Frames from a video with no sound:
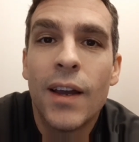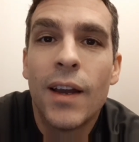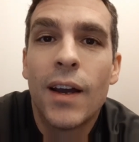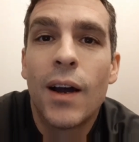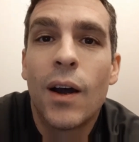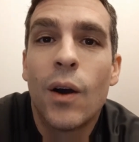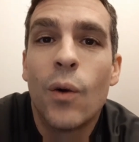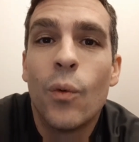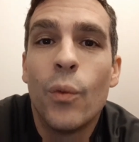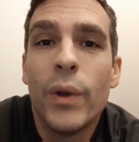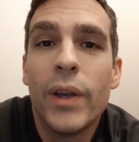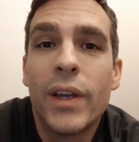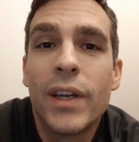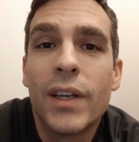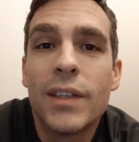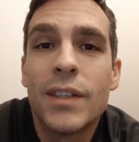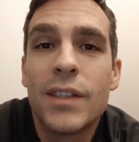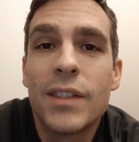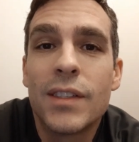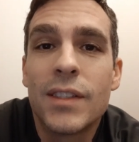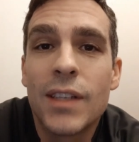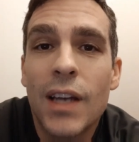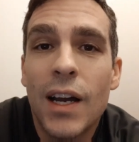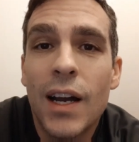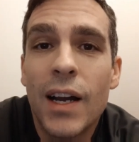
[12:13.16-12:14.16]
Uh, we can
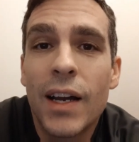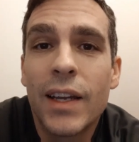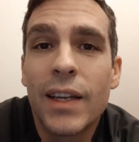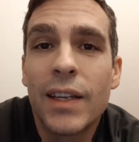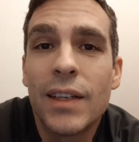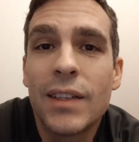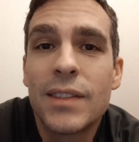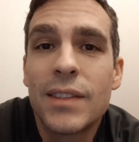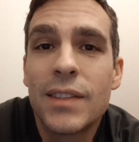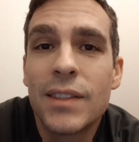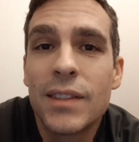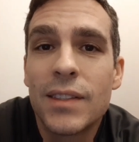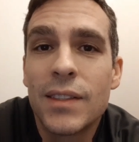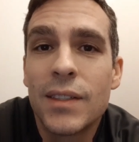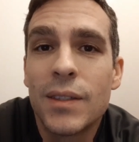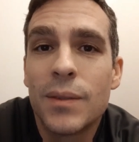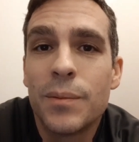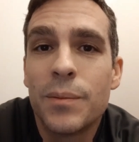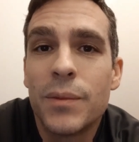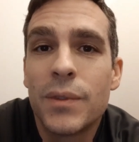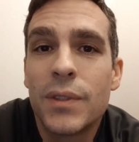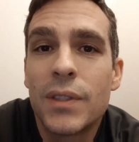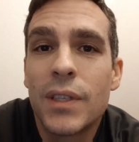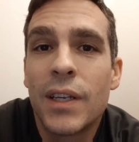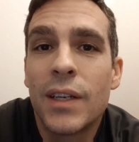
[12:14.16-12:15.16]
design
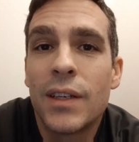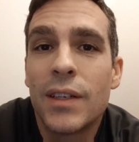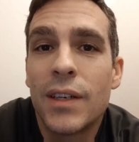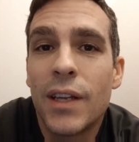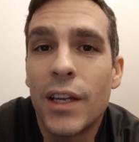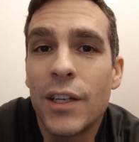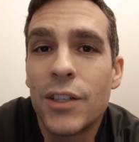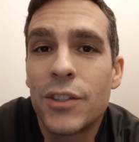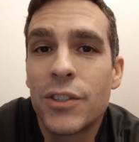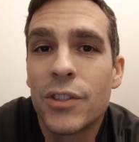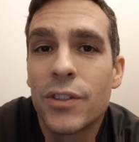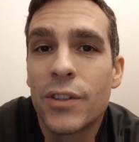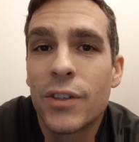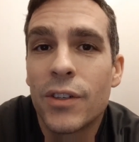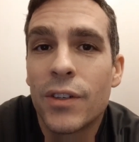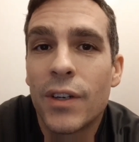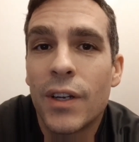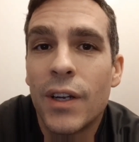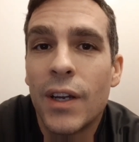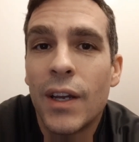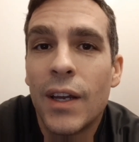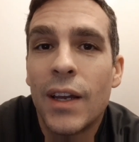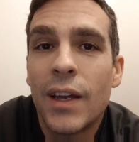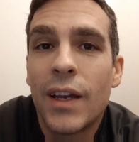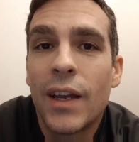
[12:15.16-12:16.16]
systems in nature
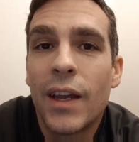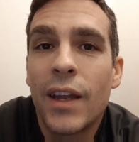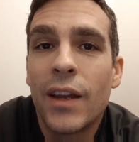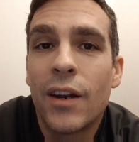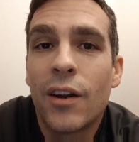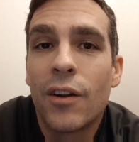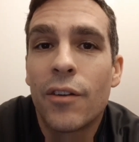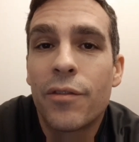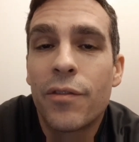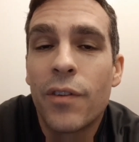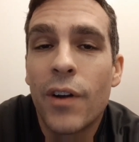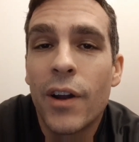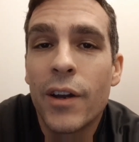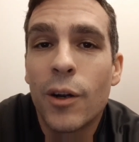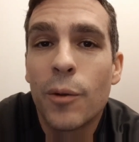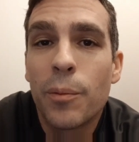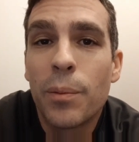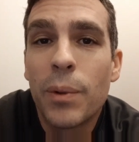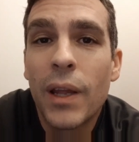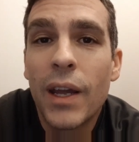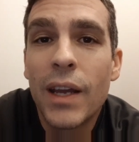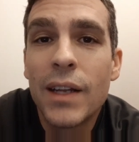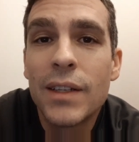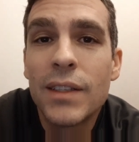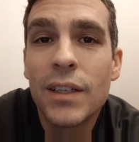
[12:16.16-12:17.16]
in our final
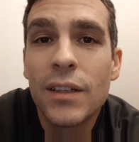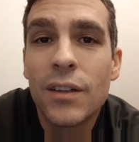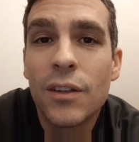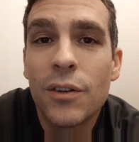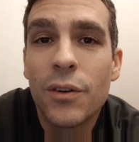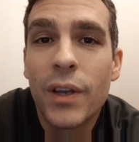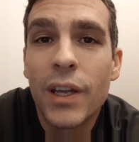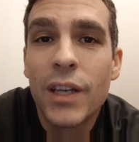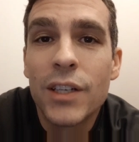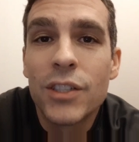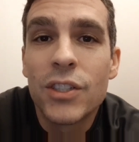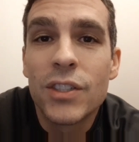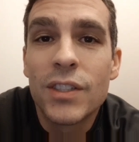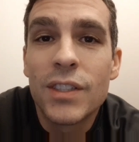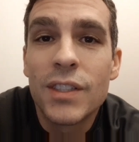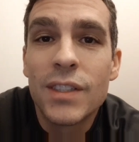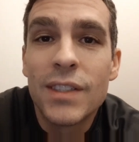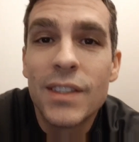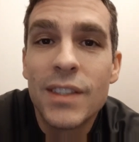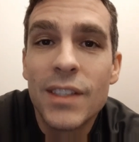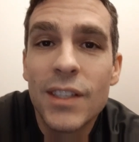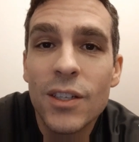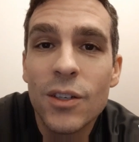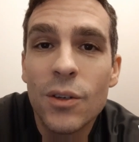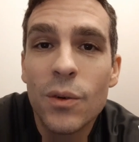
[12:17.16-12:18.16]
planting location to
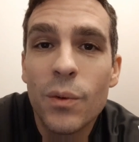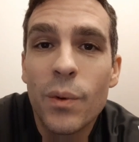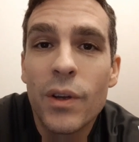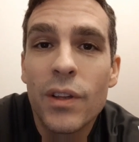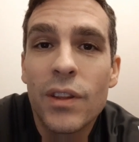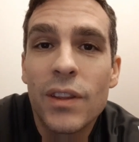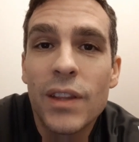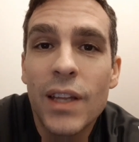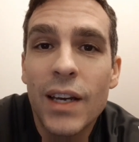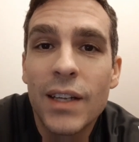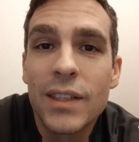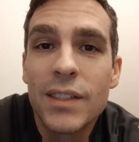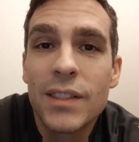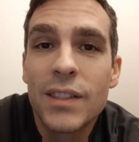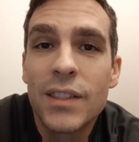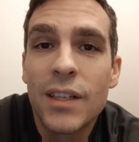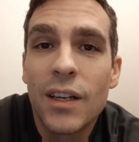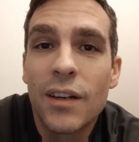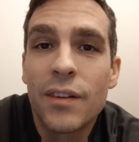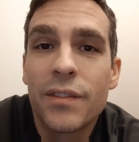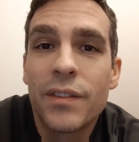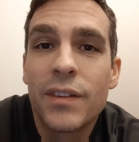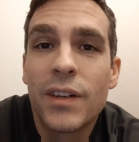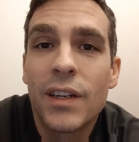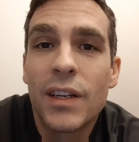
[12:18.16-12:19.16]
deal with that
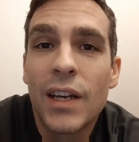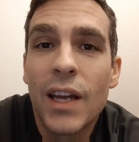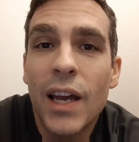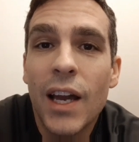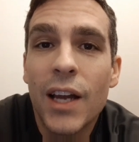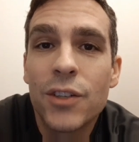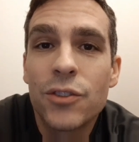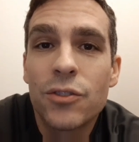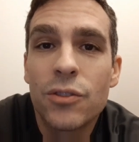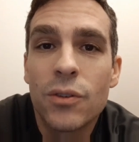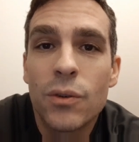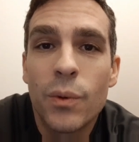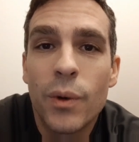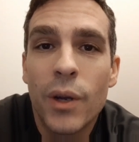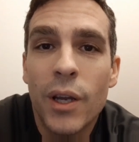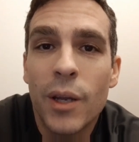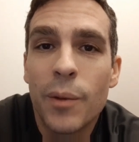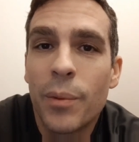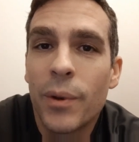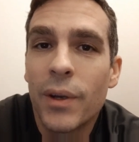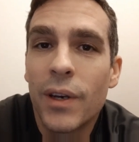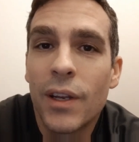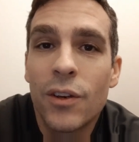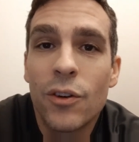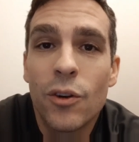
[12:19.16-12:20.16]
stuff in a natural way.
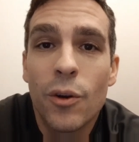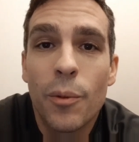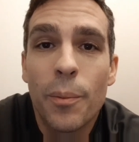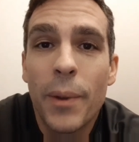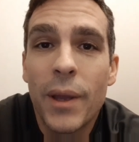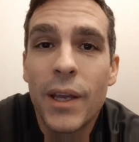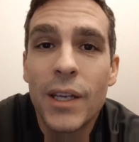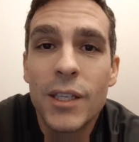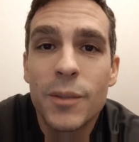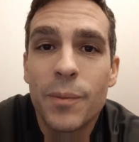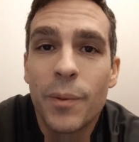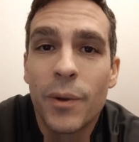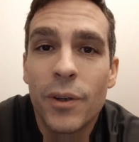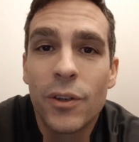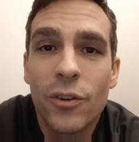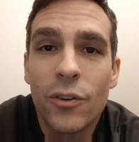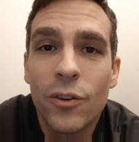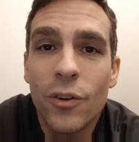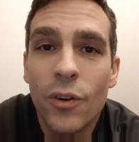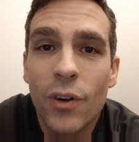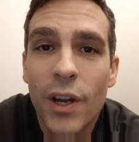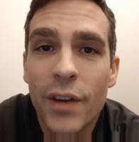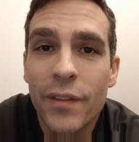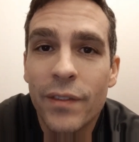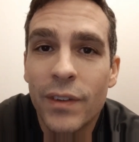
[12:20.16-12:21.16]
But in your basement, you
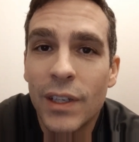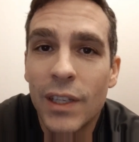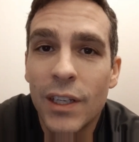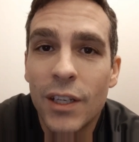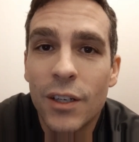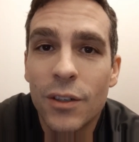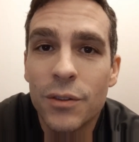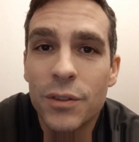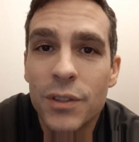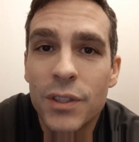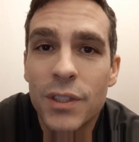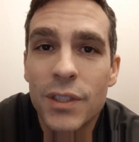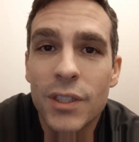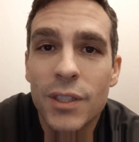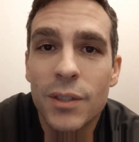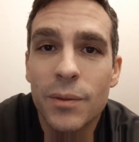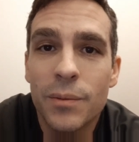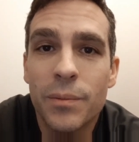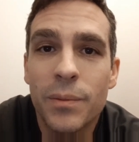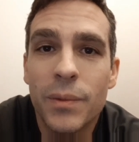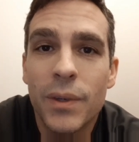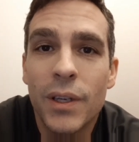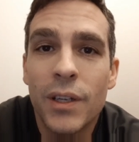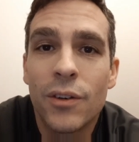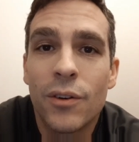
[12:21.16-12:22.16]
don't have an
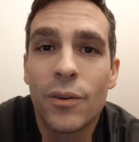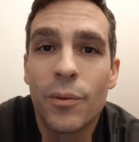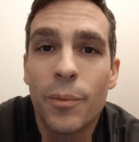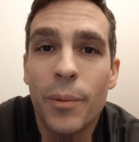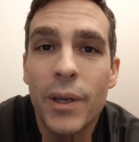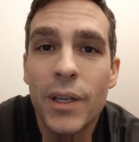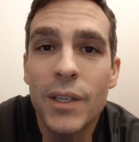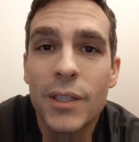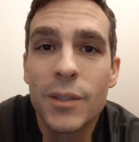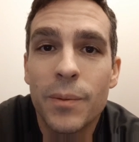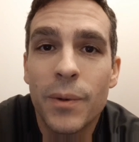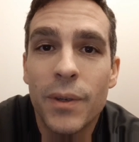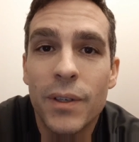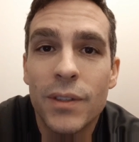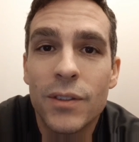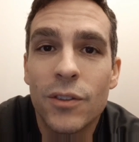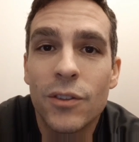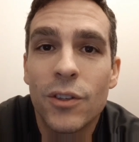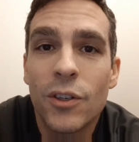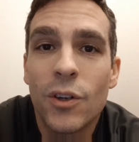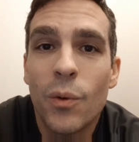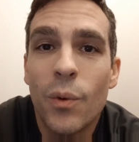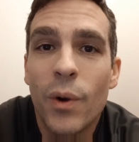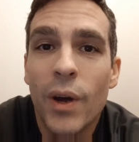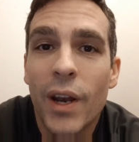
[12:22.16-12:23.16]
ecosystem in your basement. So
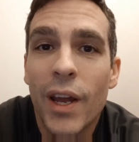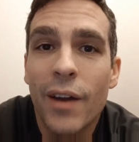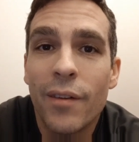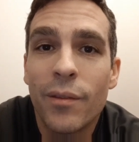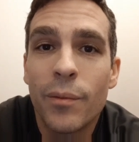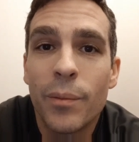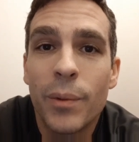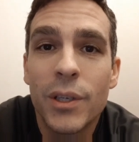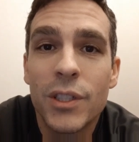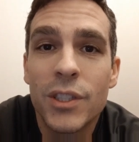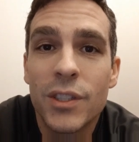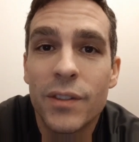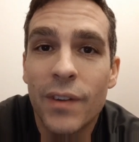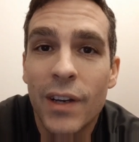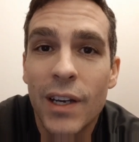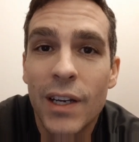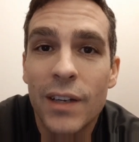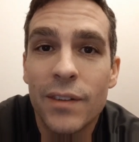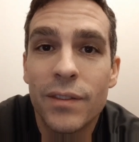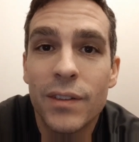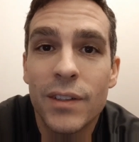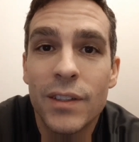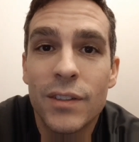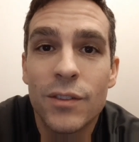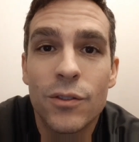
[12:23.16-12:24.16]
you don't want to have a bunch of
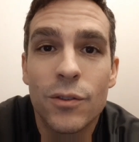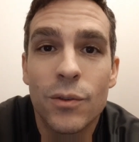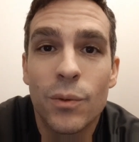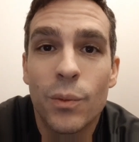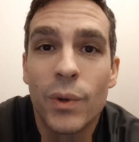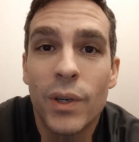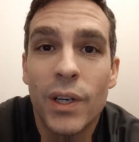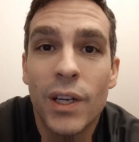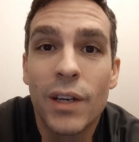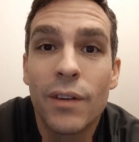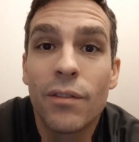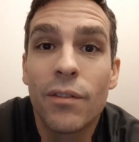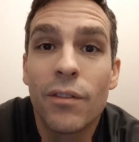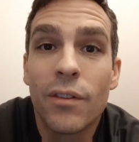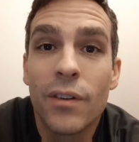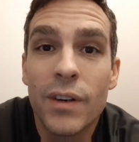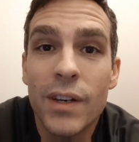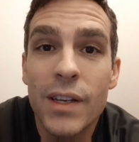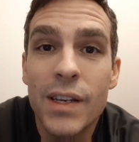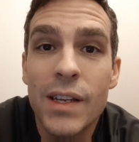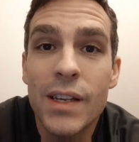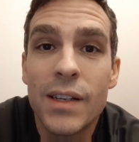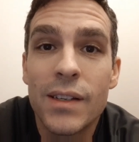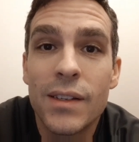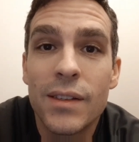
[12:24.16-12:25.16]
aphids or whatever it
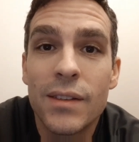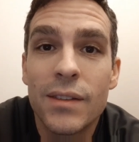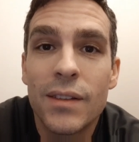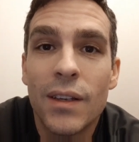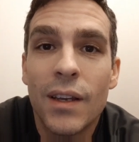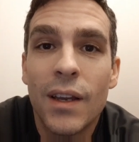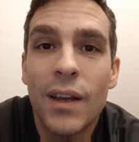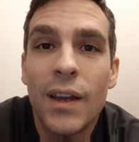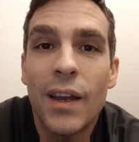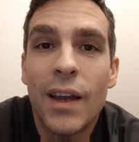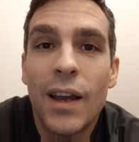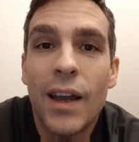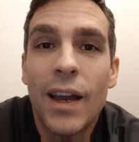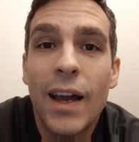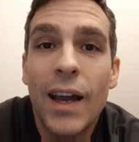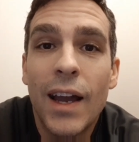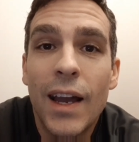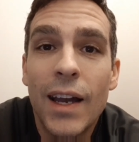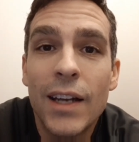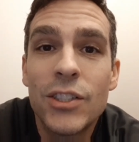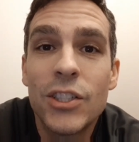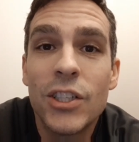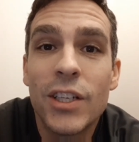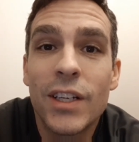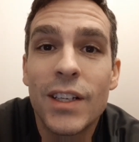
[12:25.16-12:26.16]
is
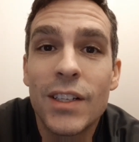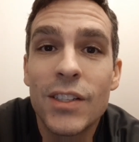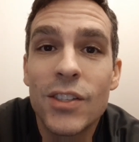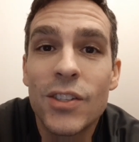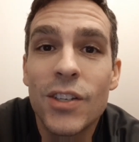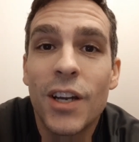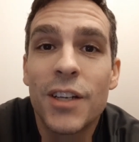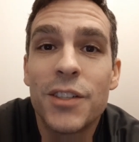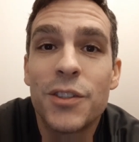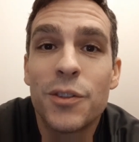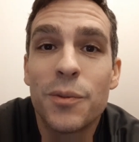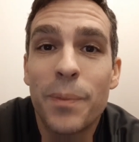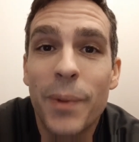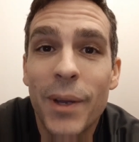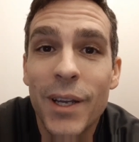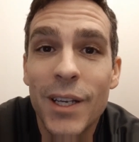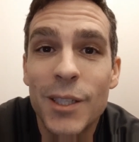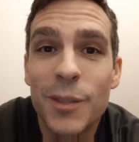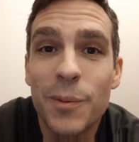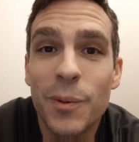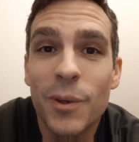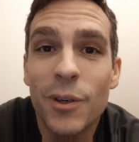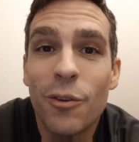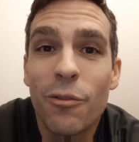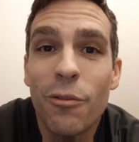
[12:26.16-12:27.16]
hatching inside your
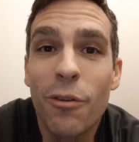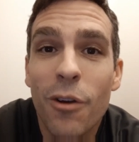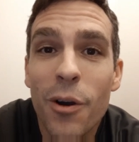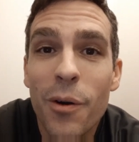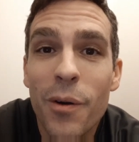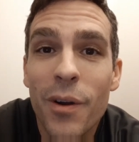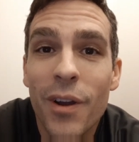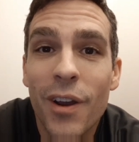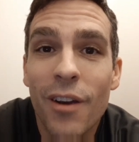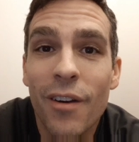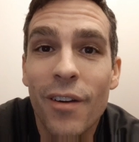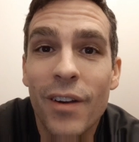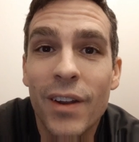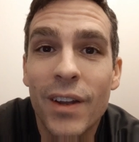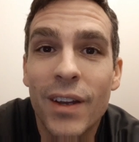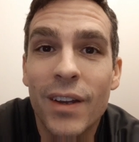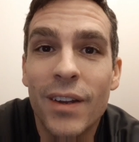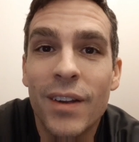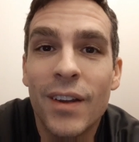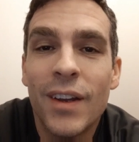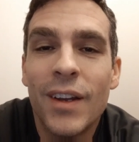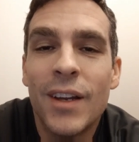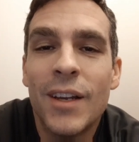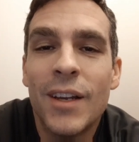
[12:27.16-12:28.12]
basement grow area.